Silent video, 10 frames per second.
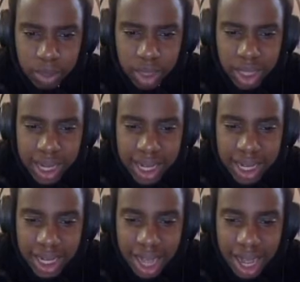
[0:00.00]
They did
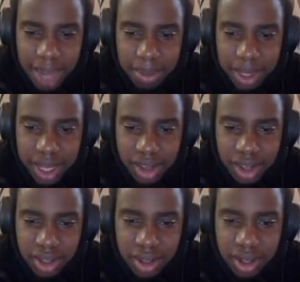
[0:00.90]
not play each
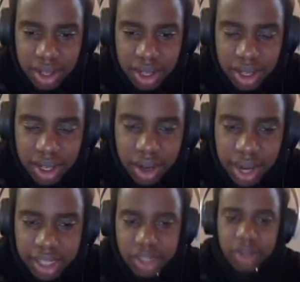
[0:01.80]
other.
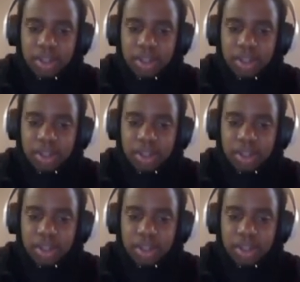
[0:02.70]
Okay, so